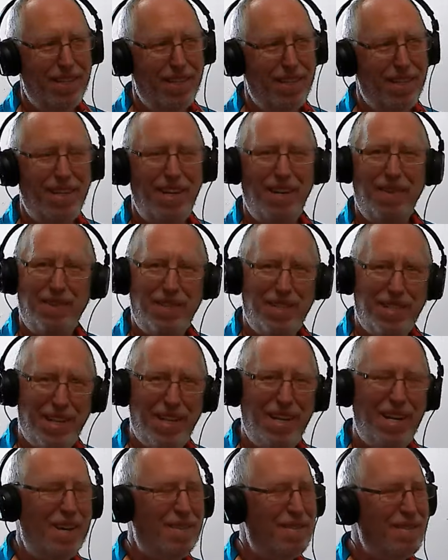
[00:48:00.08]
You never say
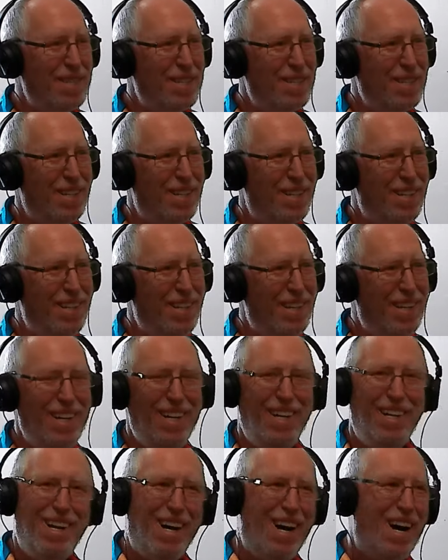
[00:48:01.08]
never. So.
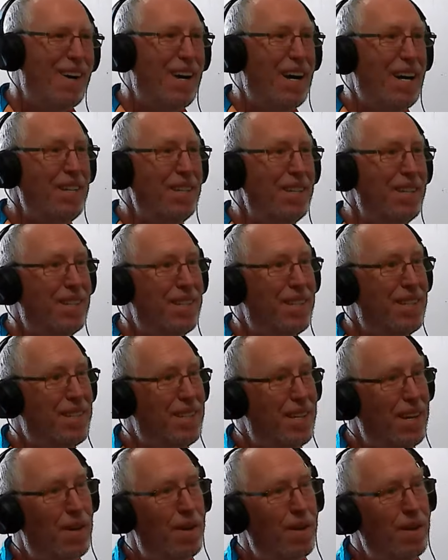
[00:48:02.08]
All right,
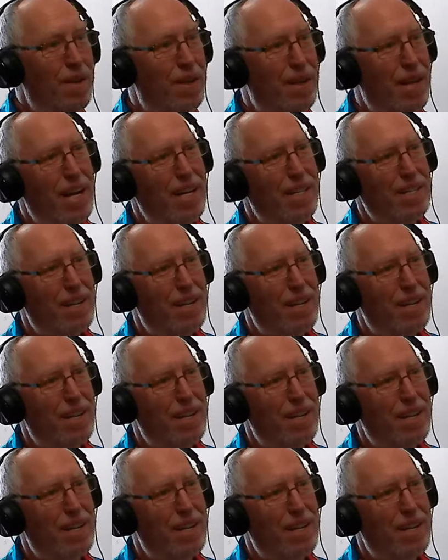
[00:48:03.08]
Daryl. Thanks.